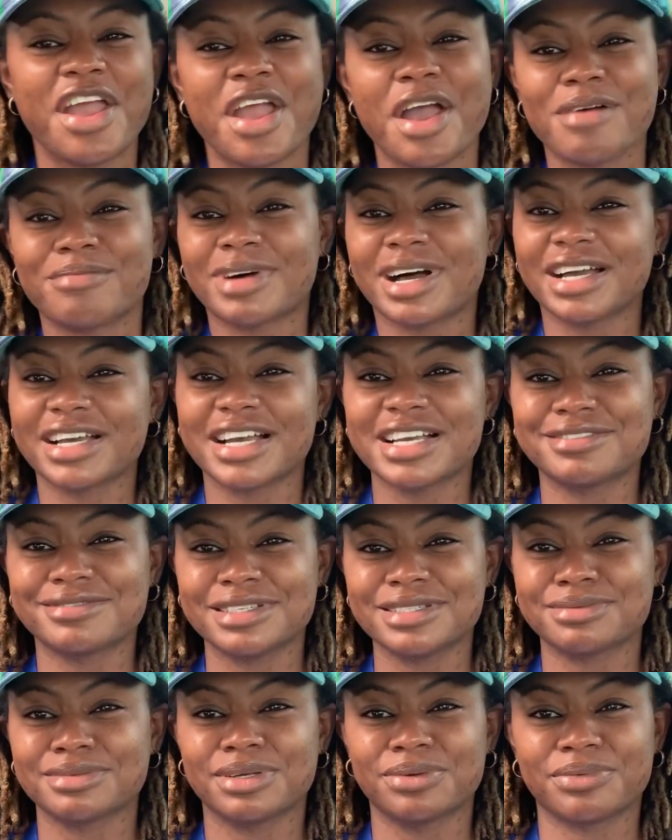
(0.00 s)
My
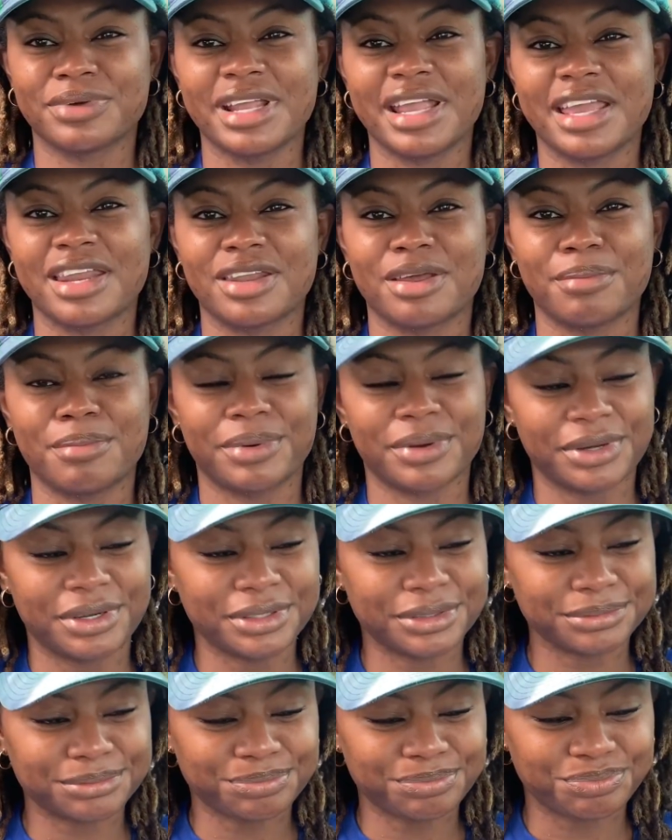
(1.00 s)
husband's been reading the
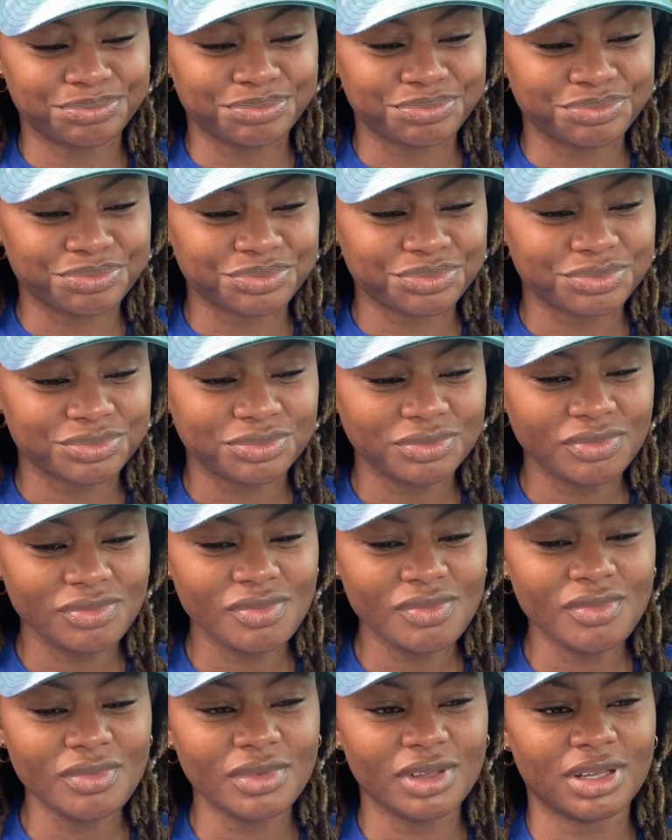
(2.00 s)
book
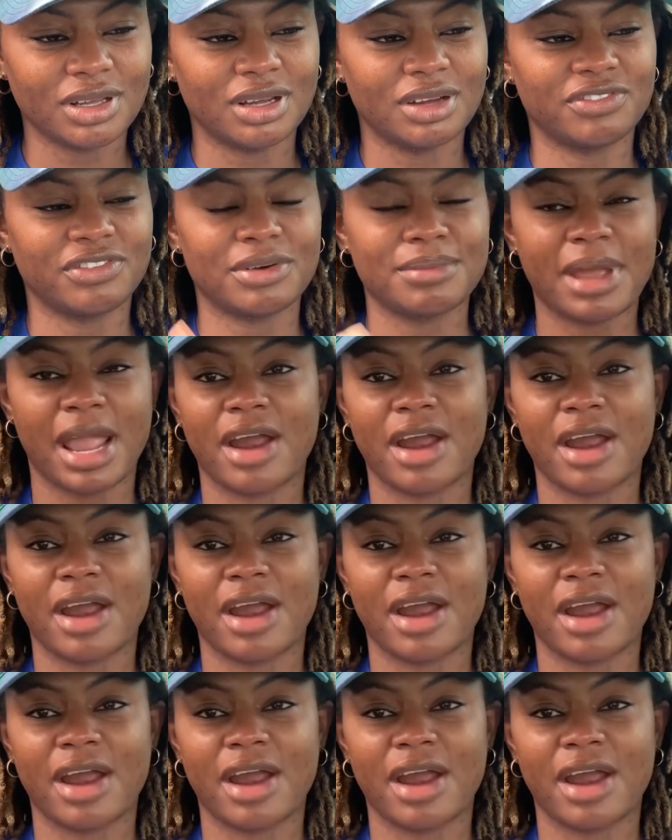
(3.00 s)
from